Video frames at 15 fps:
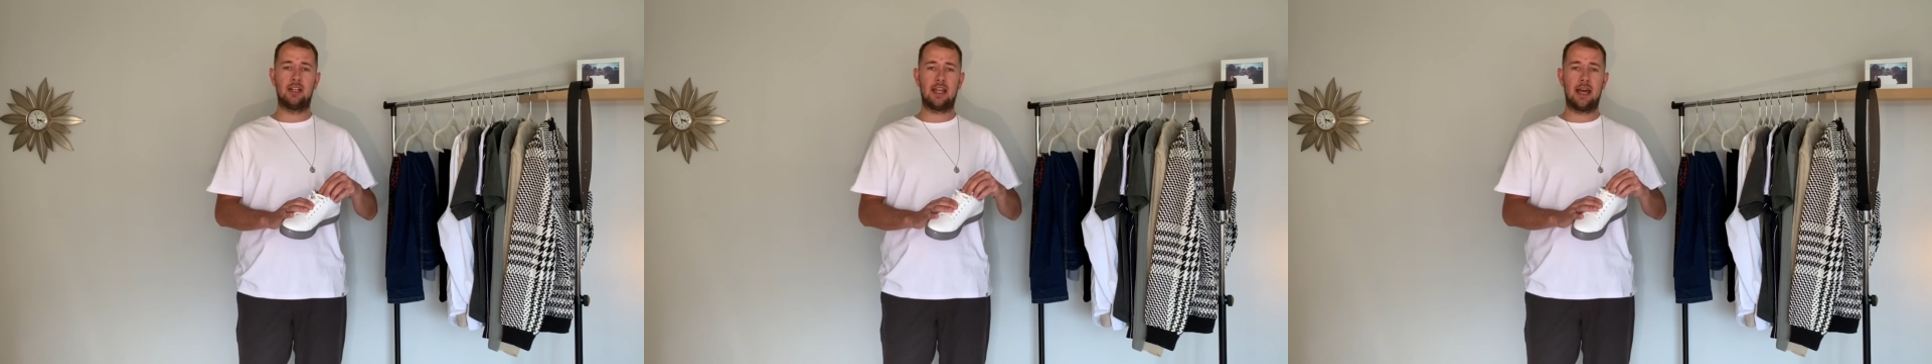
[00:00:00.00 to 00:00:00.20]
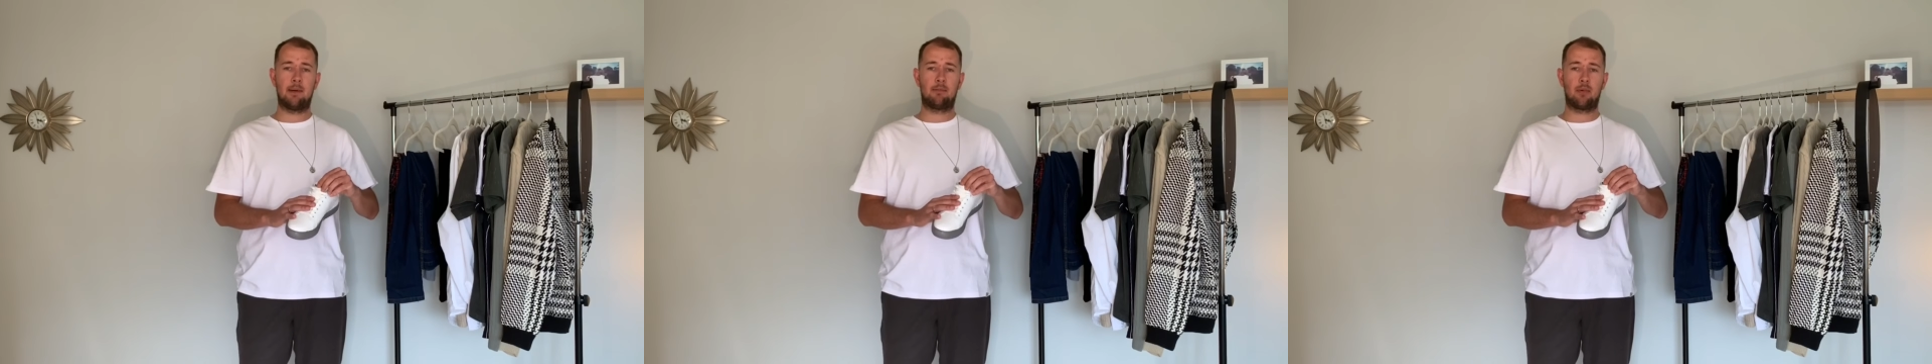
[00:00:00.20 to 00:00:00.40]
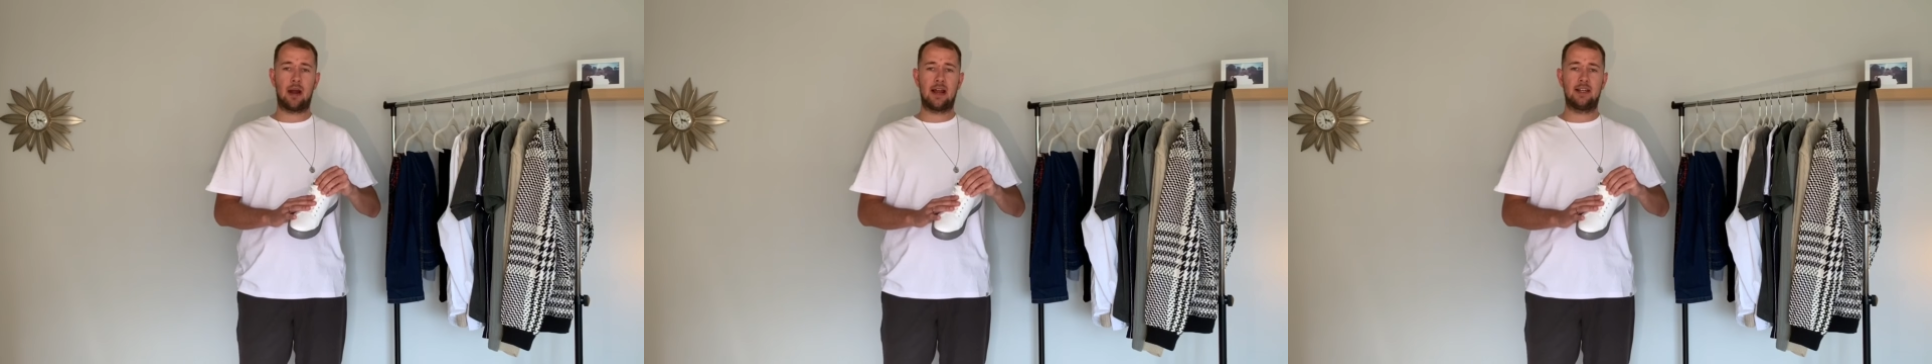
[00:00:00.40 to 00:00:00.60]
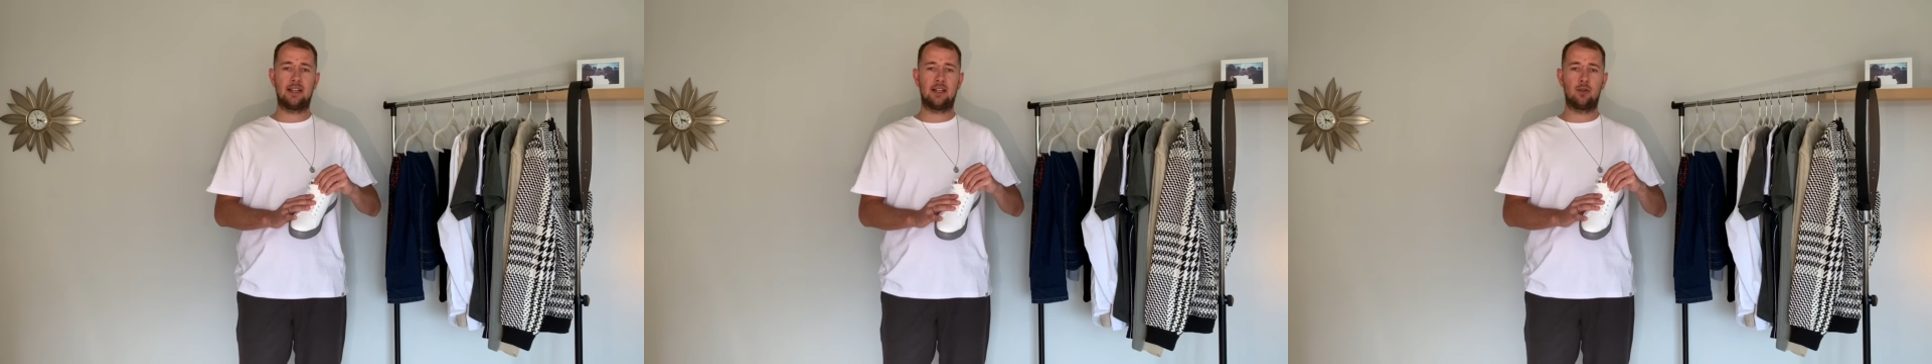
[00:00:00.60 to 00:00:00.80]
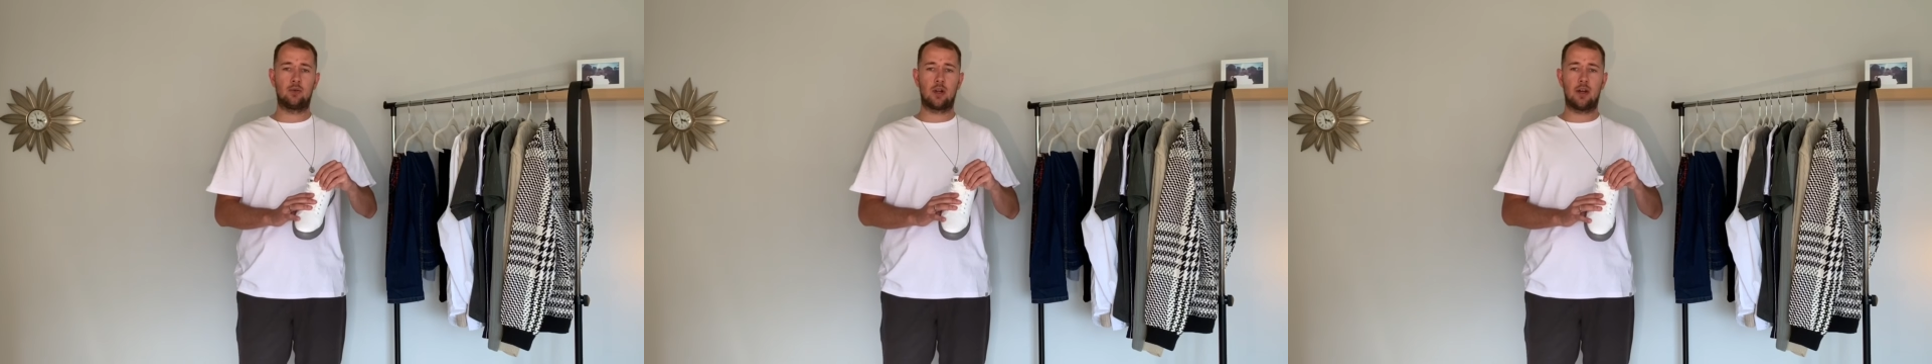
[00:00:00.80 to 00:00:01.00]
their
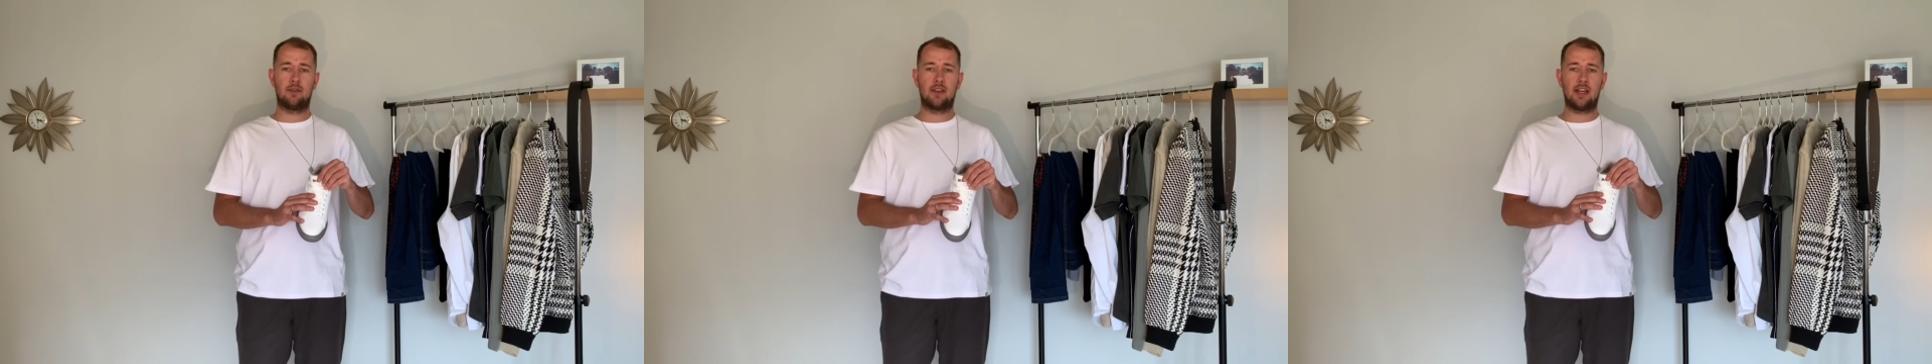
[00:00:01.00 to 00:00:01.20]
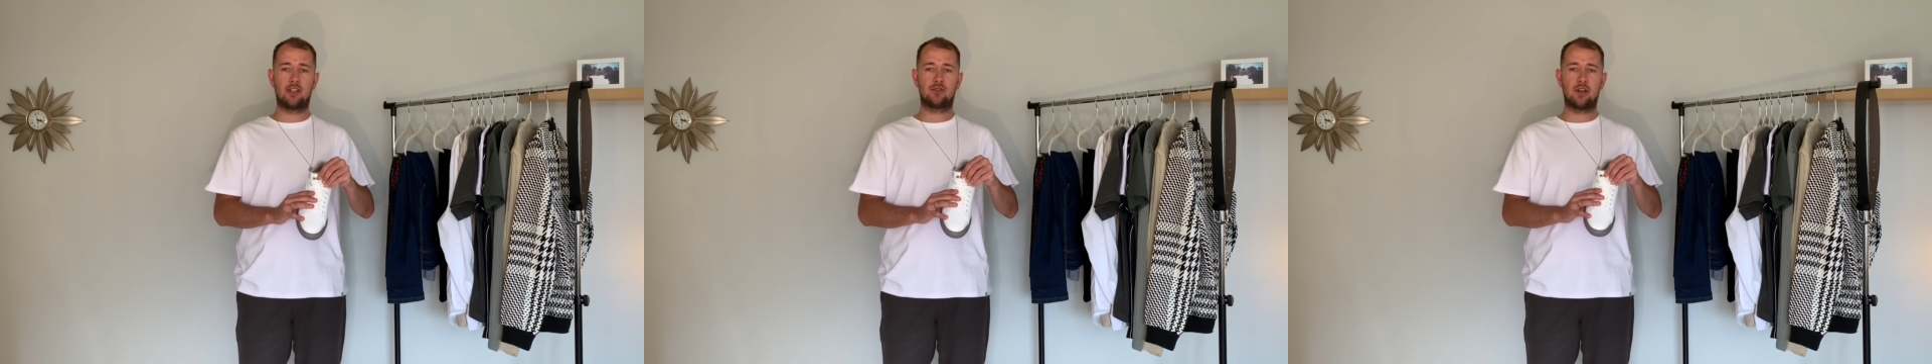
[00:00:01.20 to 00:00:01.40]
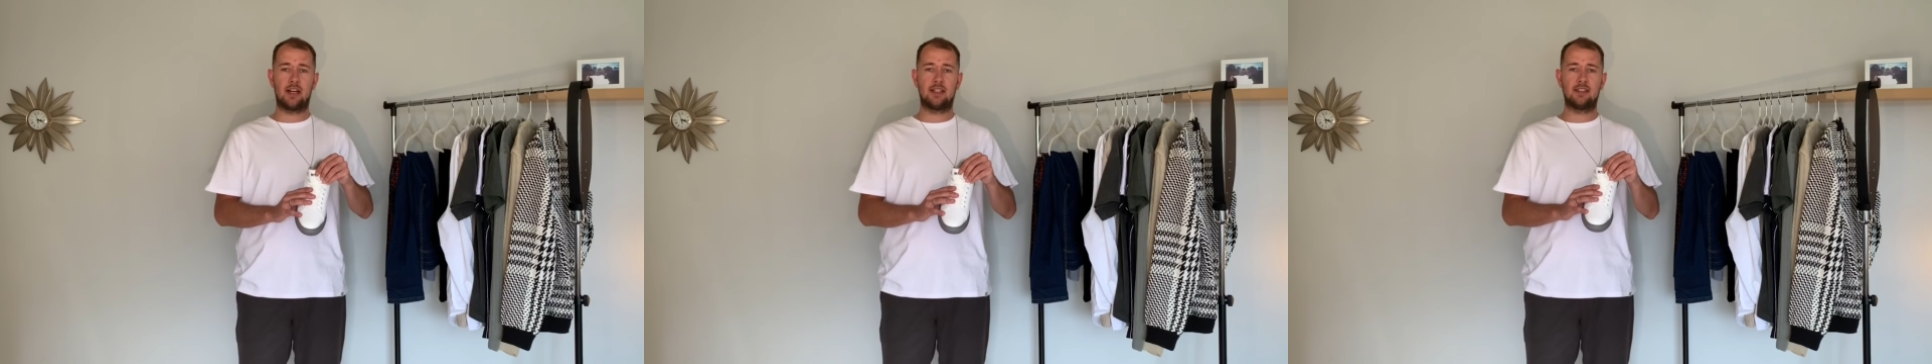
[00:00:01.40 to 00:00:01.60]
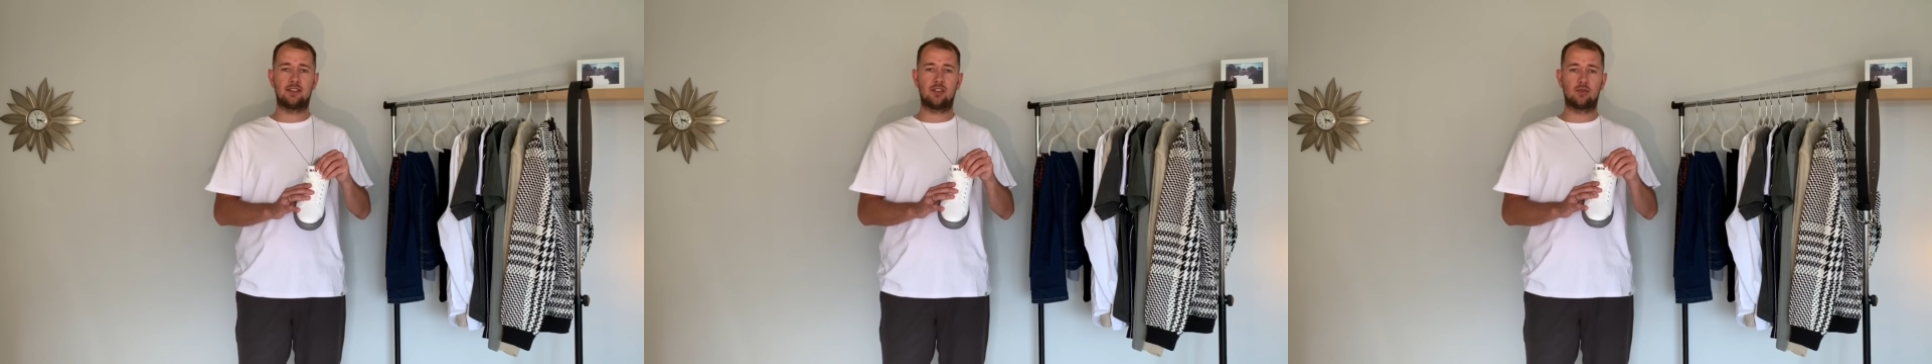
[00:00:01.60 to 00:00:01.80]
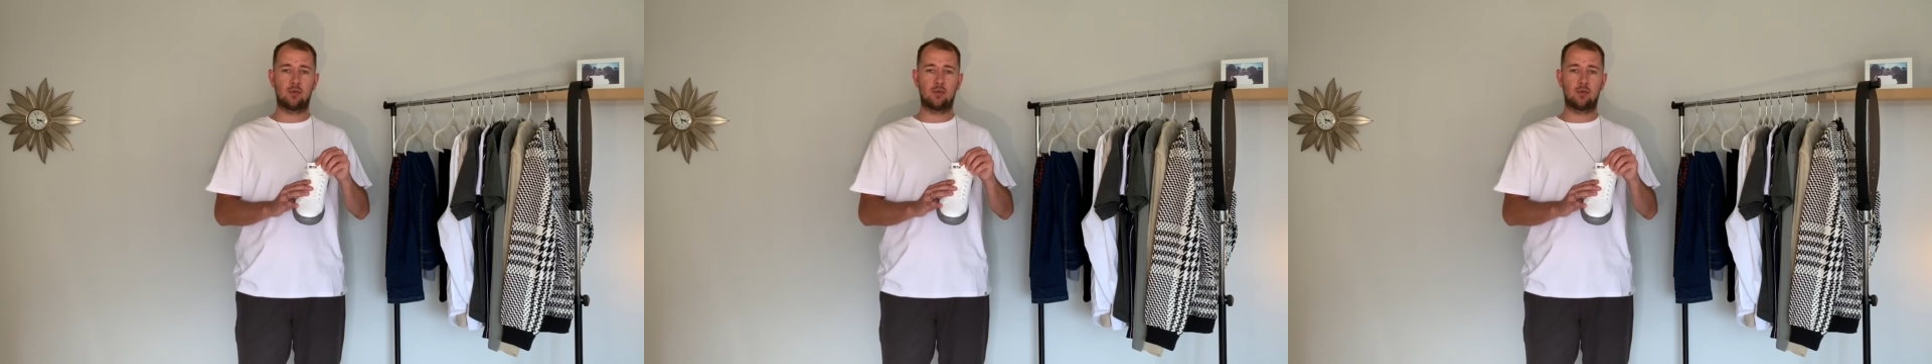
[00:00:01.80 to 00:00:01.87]
branding all over their trainers as